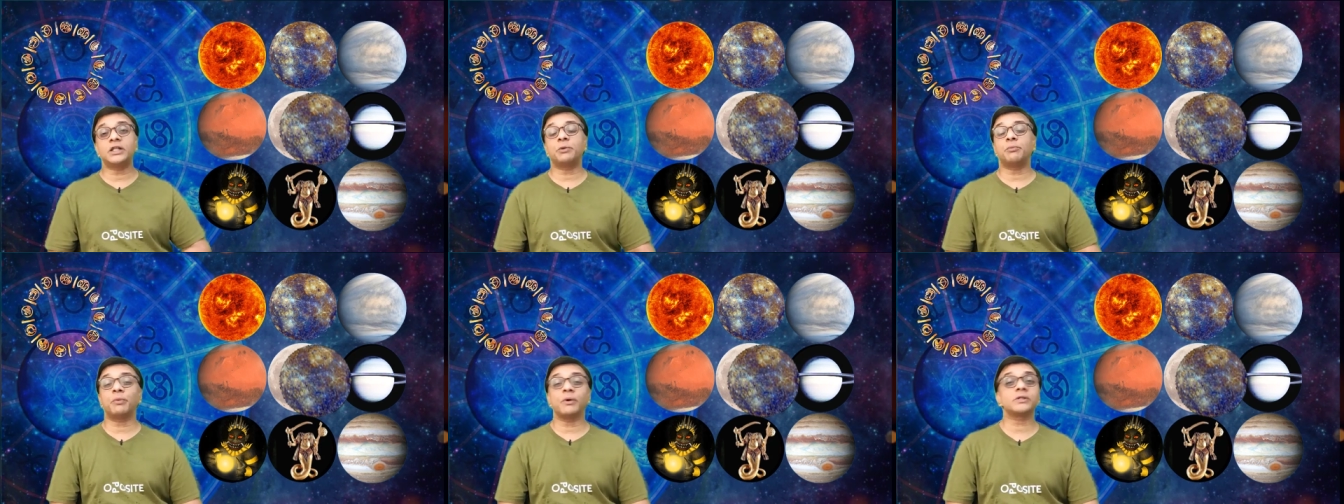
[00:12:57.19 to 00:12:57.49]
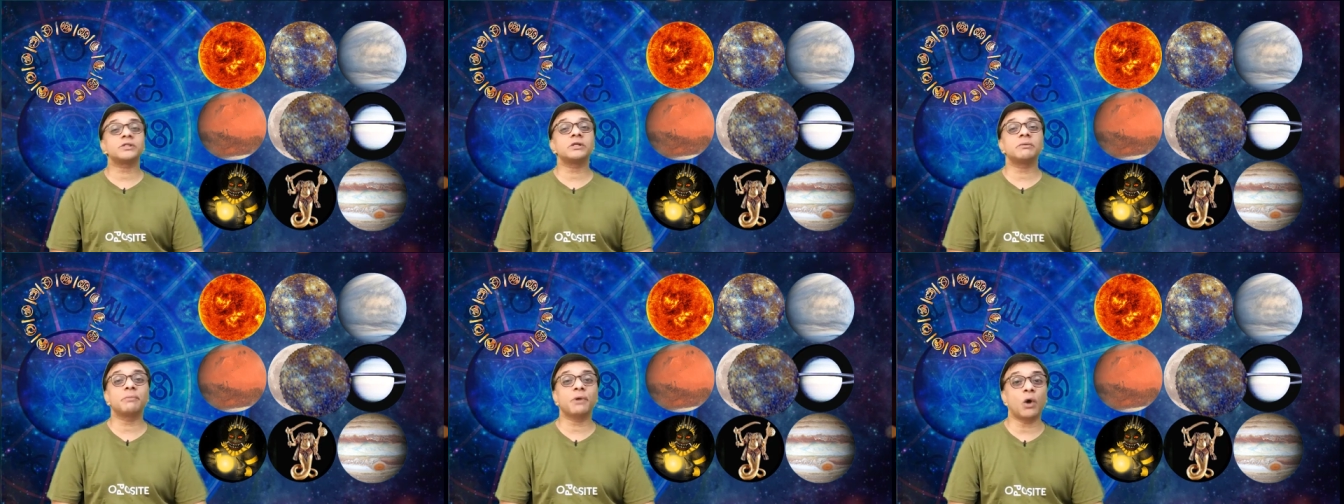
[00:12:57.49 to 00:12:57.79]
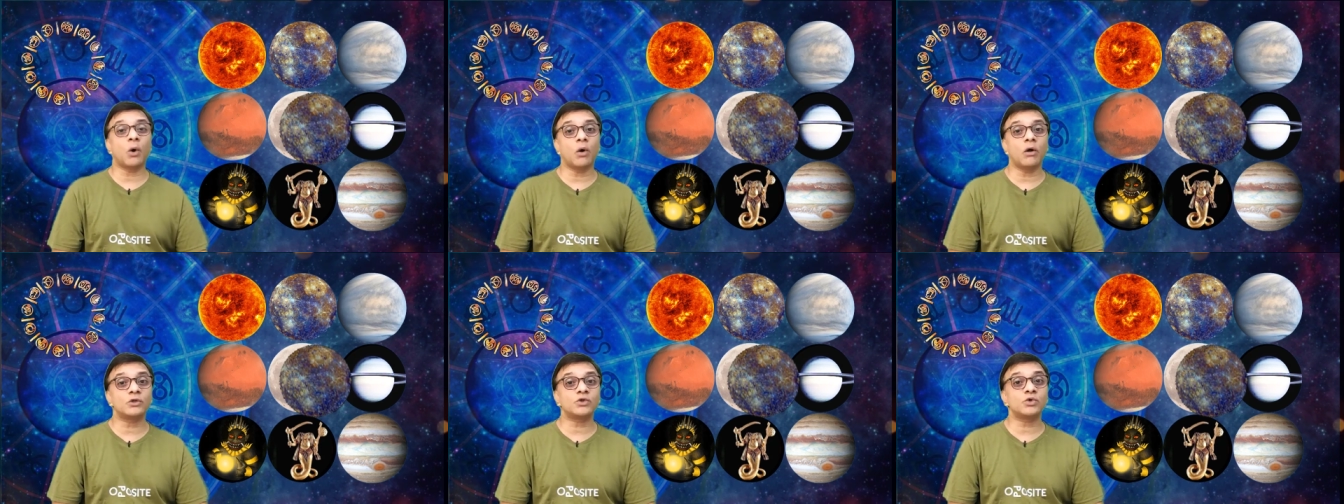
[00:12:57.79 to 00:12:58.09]
the person
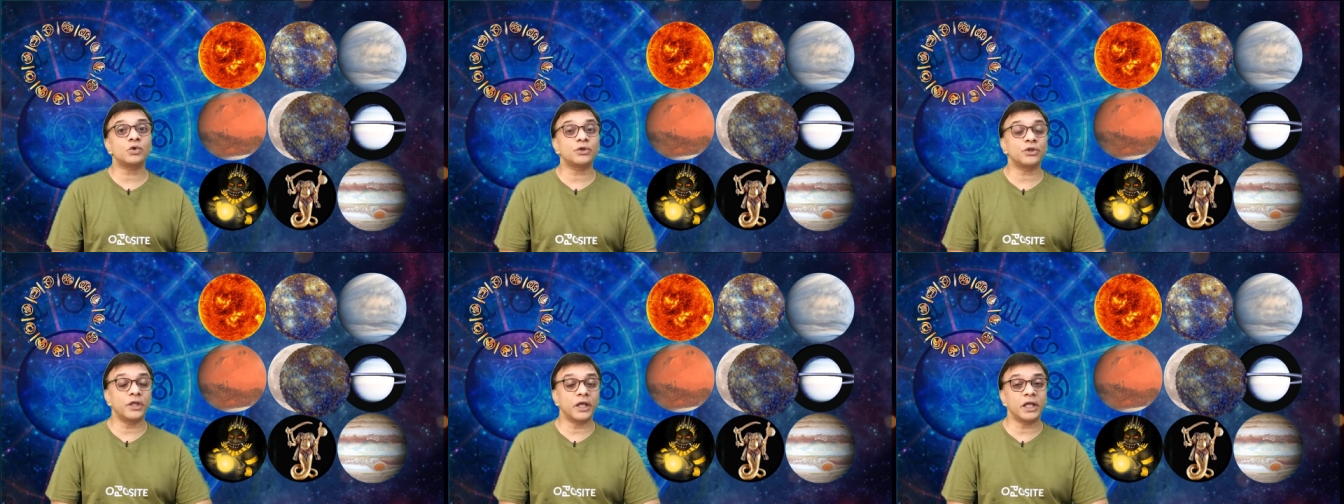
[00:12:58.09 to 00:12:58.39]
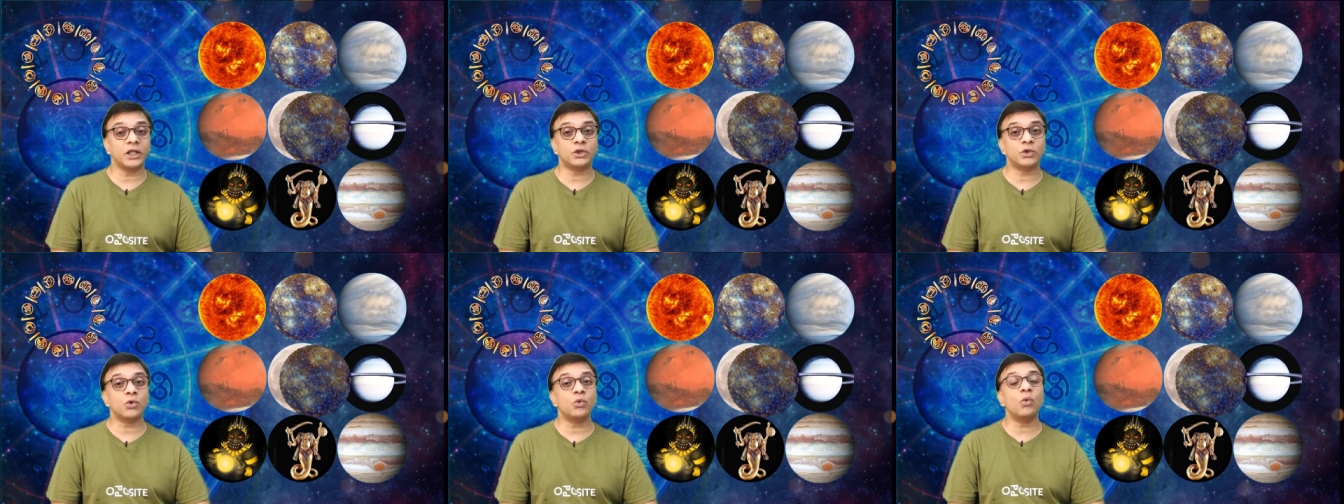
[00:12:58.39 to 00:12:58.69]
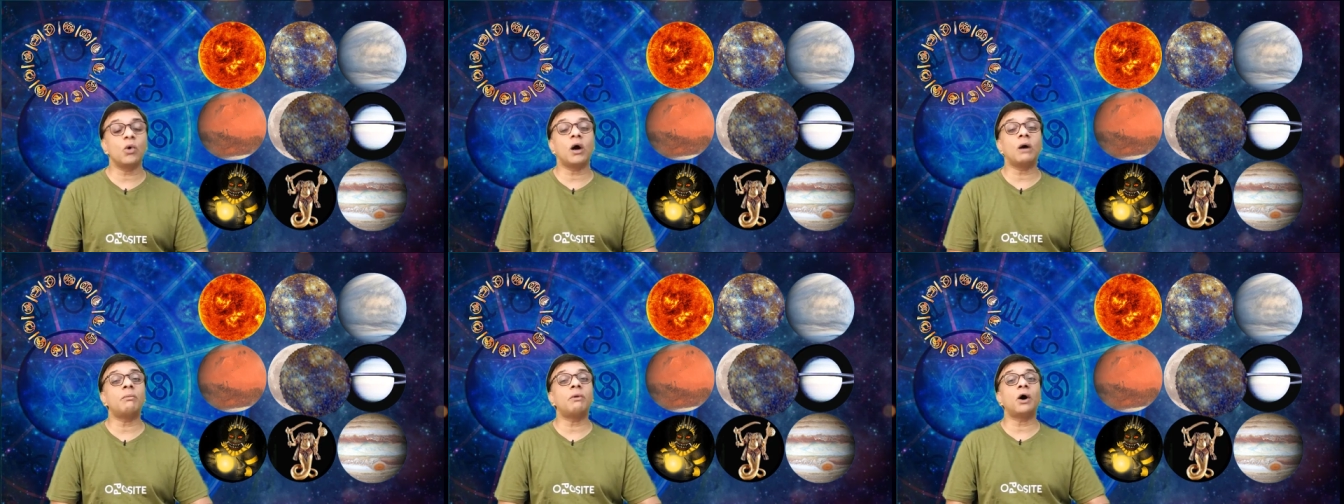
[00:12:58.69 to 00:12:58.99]
may also think
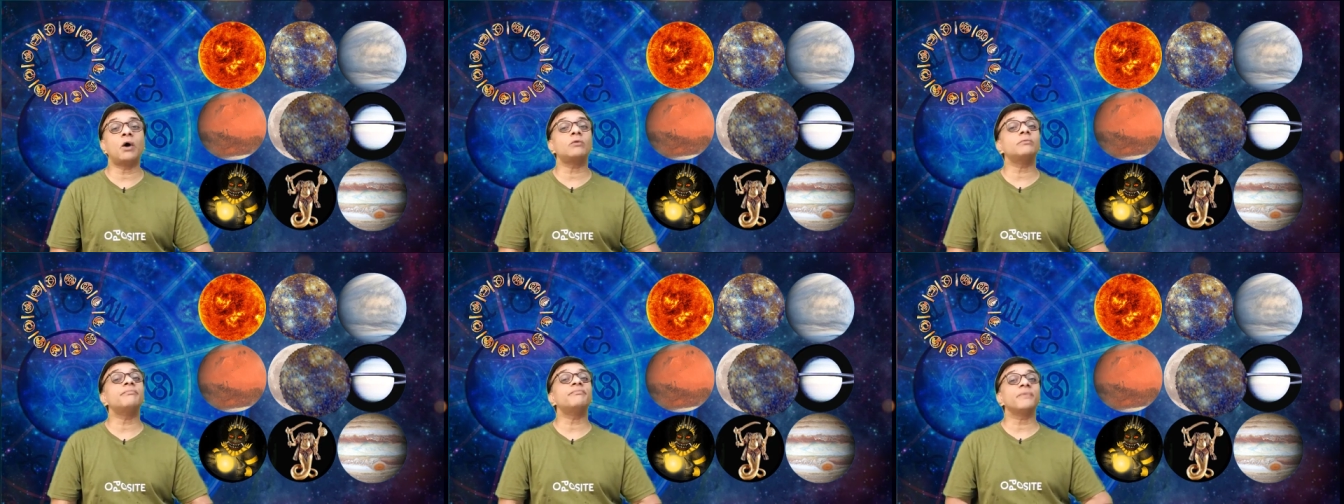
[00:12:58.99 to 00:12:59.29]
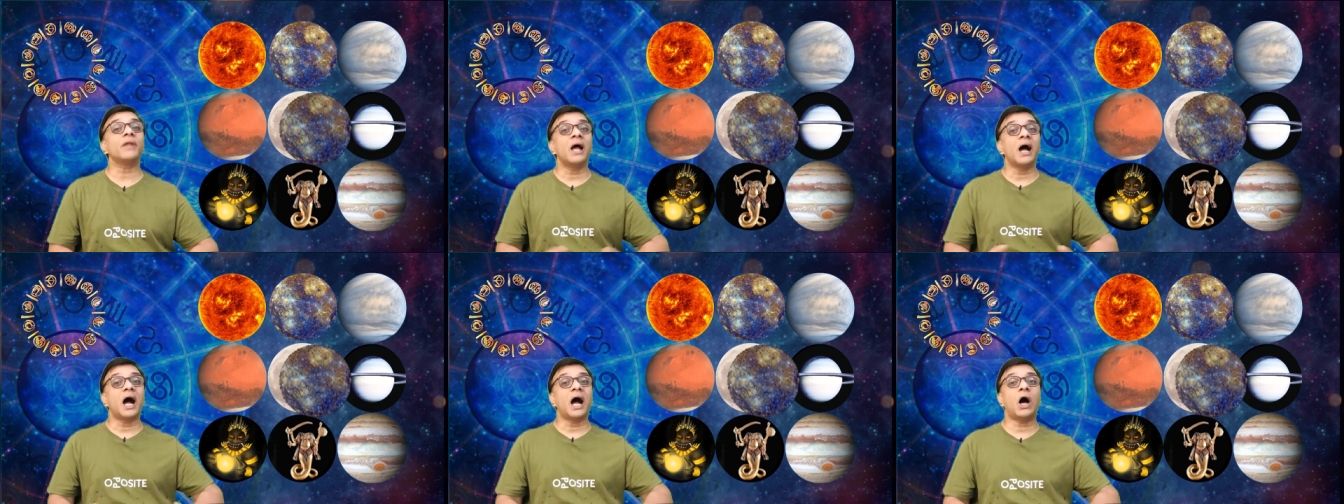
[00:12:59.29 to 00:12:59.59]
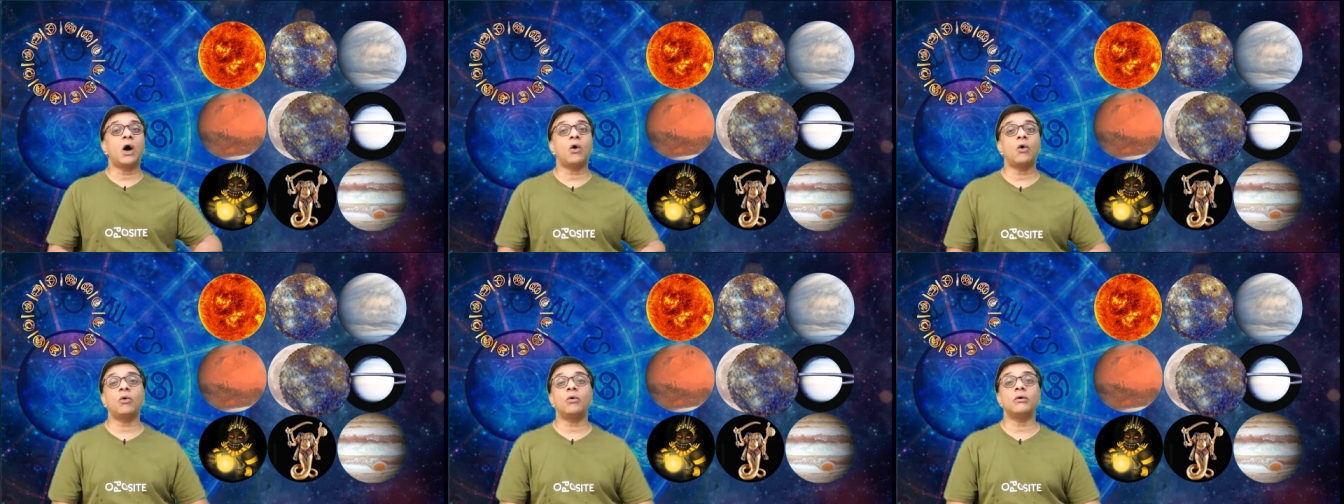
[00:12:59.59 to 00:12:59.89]
through about
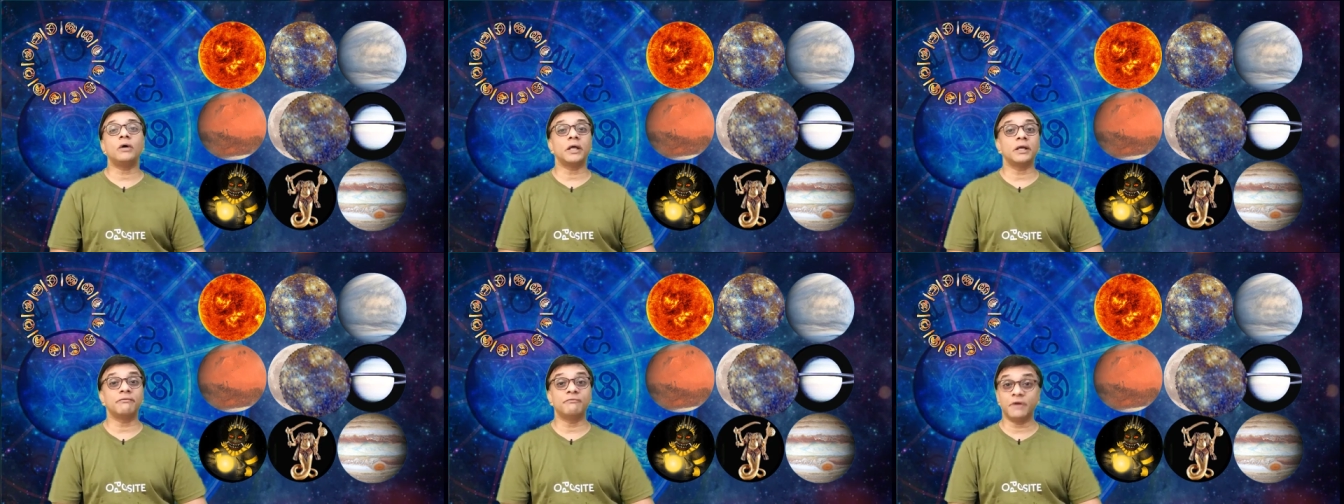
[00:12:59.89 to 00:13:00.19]
how